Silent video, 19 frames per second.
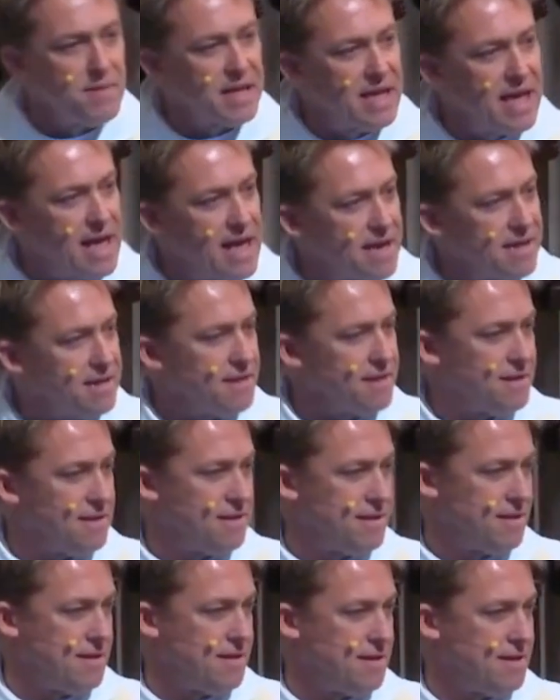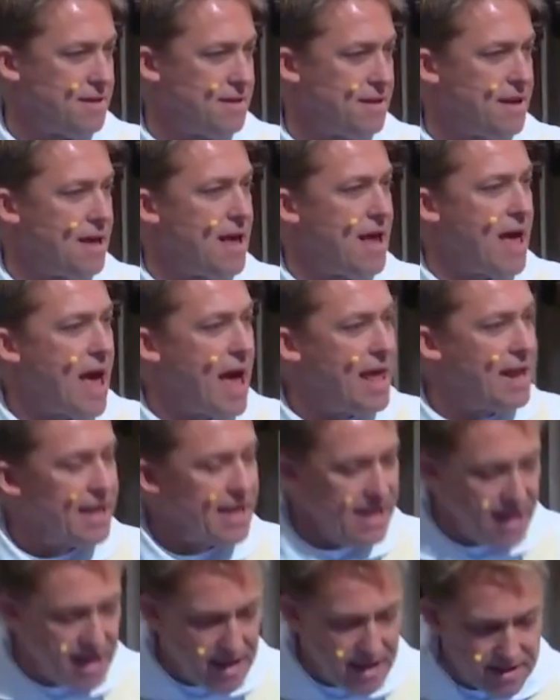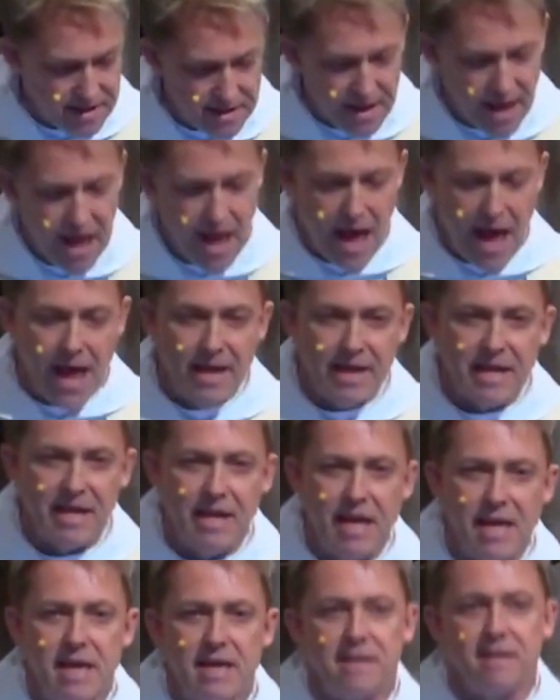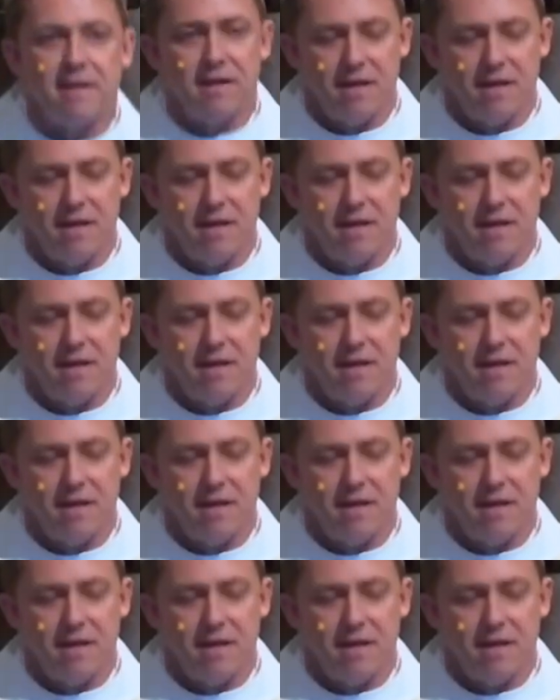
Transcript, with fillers: again and again and again